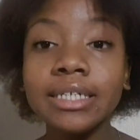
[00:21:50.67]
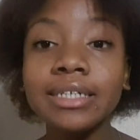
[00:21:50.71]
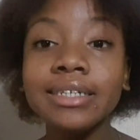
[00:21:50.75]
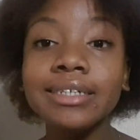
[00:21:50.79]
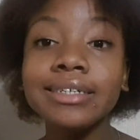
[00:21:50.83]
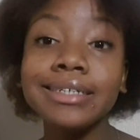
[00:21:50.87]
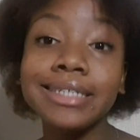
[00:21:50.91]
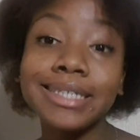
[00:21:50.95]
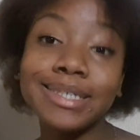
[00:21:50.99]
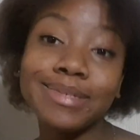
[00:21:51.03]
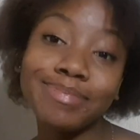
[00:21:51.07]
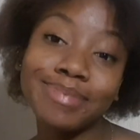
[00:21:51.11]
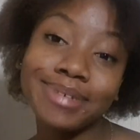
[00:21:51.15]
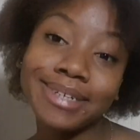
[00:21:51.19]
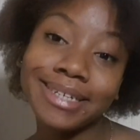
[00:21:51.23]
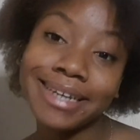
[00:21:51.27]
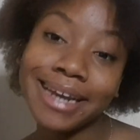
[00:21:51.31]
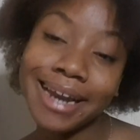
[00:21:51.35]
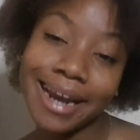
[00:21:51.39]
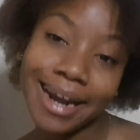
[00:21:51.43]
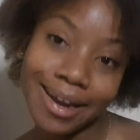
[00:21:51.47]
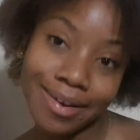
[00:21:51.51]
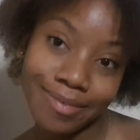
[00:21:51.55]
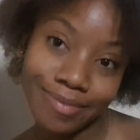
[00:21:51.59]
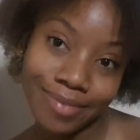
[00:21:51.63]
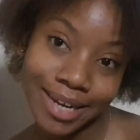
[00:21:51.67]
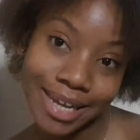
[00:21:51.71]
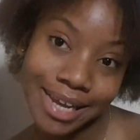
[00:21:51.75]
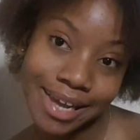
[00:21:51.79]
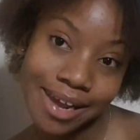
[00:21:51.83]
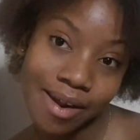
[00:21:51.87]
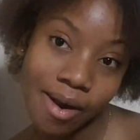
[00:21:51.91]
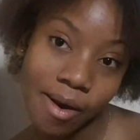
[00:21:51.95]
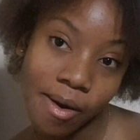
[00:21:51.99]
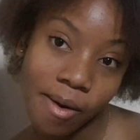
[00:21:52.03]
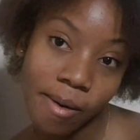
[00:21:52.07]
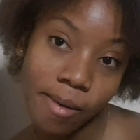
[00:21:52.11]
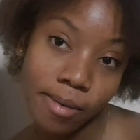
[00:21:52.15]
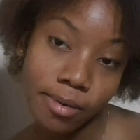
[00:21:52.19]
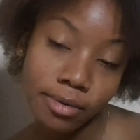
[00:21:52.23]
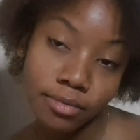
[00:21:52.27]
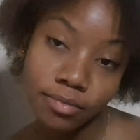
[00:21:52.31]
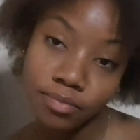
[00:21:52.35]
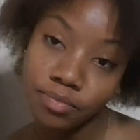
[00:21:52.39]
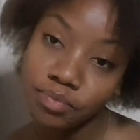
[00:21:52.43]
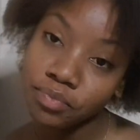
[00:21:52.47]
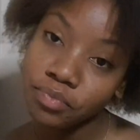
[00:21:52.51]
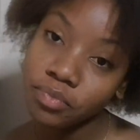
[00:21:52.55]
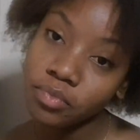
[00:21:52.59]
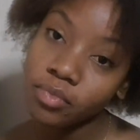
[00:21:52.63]
It's been lovely.
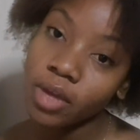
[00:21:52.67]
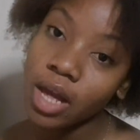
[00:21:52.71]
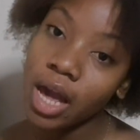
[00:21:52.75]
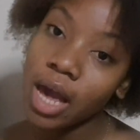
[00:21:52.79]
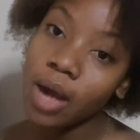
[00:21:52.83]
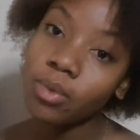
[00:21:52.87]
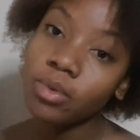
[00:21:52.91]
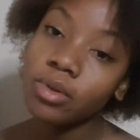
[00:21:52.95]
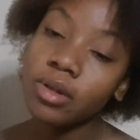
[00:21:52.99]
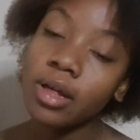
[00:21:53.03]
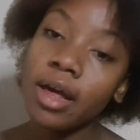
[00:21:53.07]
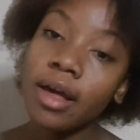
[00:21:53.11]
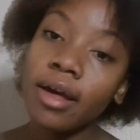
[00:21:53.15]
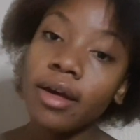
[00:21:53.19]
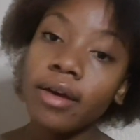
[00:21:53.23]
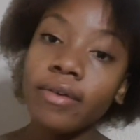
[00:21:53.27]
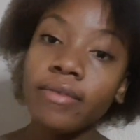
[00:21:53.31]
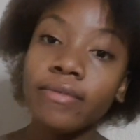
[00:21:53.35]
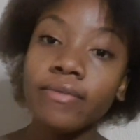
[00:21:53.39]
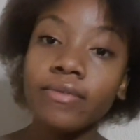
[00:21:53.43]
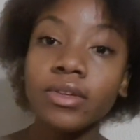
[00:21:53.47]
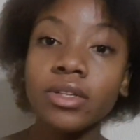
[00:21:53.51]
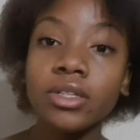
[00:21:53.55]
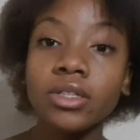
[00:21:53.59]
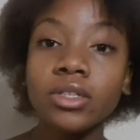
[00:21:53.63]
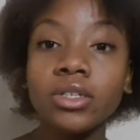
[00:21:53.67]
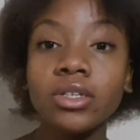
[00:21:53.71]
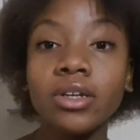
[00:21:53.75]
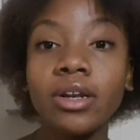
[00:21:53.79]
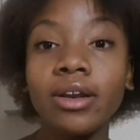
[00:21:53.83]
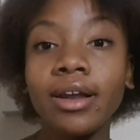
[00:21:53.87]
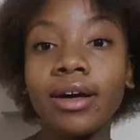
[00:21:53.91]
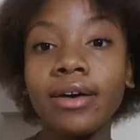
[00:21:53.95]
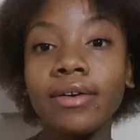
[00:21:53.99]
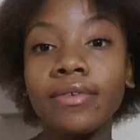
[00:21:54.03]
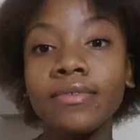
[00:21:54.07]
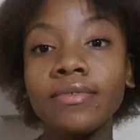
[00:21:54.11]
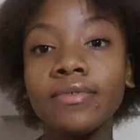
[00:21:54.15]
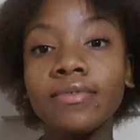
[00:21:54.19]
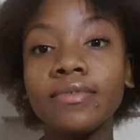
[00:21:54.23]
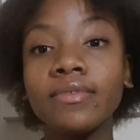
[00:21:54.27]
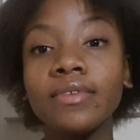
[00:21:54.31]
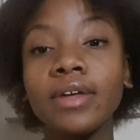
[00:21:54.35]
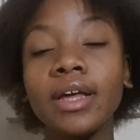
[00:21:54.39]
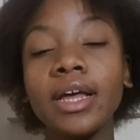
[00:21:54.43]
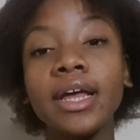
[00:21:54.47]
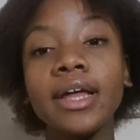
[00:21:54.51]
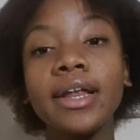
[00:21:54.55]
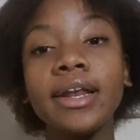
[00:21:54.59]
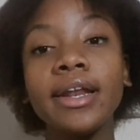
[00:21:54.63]
I will have to love
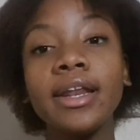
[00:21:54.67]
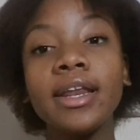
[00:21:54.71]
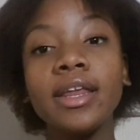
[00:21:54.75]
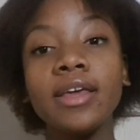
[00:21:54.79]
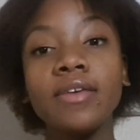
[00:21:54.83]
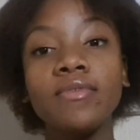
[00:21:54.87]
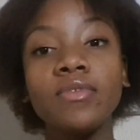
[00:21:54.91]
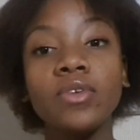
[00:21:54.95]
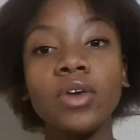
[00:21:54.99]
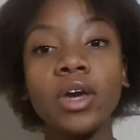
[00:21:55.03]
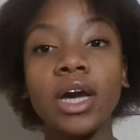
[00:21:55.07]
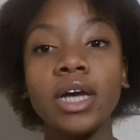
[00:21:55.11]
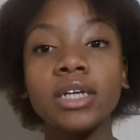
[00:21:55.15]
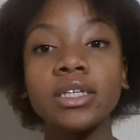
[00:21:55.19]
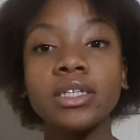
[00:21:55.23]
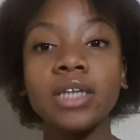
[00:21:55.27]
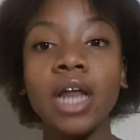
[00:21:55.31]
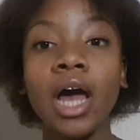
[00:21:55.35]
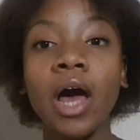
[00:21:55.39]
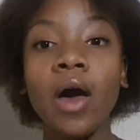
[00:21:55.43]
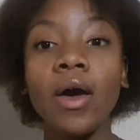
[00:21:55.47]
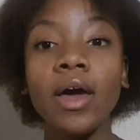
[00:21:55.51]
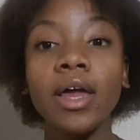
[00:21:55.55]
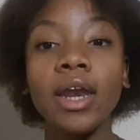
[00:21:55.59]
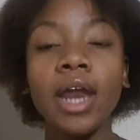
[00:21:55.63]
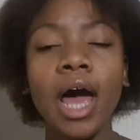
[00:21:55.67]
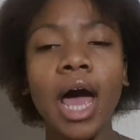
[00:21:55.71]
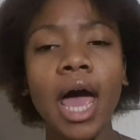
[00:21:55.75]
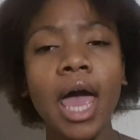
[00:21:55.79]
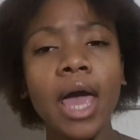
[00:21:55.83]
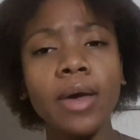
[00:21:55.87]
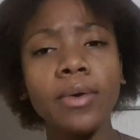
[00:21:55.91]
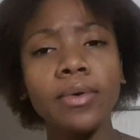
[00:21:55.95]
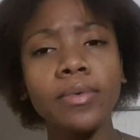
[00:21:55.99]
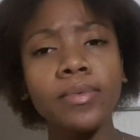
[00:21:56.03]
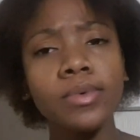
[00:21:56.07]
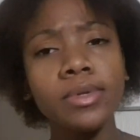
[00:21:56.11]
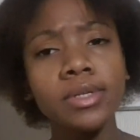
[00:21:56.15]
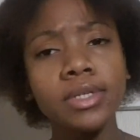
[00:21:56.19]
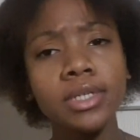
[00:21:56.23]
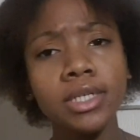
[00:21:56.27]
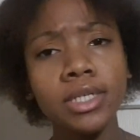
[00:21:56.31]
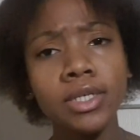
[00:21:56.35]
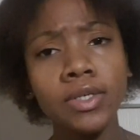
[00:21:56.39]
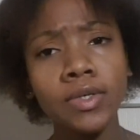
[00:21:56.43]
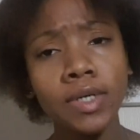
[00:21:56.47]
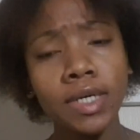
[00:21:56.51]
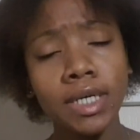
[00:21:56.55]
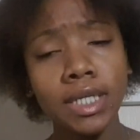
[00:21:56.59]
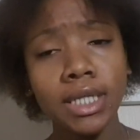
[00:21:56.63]
and leave you guys now and I will see
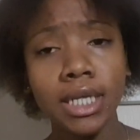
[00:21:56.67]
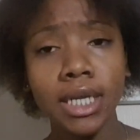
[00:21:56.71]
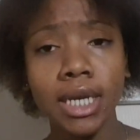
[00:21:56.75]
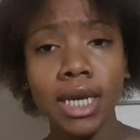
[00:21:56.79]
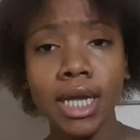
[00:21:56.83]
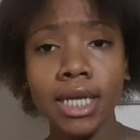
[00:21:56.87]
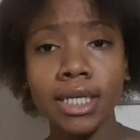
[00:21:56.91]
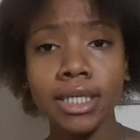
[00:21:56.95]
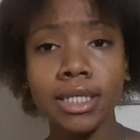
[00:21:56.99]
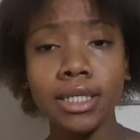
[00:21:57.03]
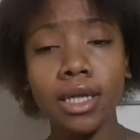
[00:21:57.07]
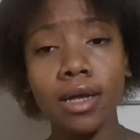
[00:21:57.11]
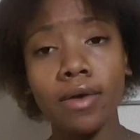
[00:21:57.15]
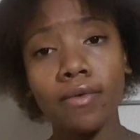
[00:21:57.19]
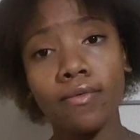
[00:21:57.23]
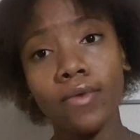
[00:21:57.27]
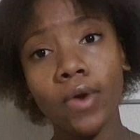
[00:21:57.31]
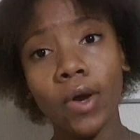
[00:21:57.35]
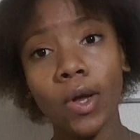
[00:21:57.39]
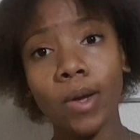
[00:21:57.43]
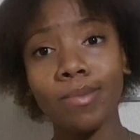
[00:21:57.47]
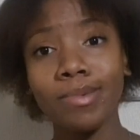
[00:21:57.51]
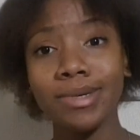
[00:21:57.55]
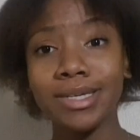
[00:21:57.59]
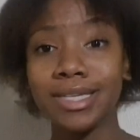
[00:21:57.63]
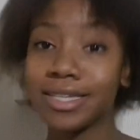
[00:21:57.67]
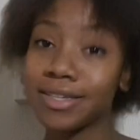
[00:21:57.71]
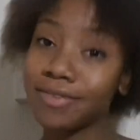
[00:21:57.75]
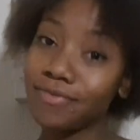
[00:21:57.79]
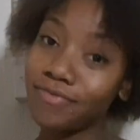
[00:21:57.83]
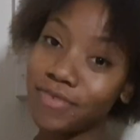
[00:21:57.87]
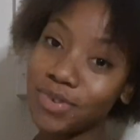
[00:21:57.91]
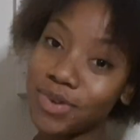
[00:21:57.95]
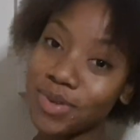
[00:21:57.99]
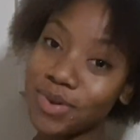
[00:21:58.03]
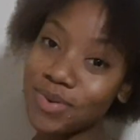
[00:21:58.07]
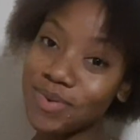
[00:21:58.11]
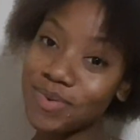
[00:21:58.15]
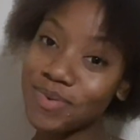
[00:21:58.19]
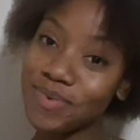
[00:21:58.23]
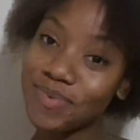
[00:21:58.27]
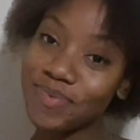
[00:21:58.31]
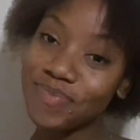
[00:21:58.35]
you in the next vlogmas video.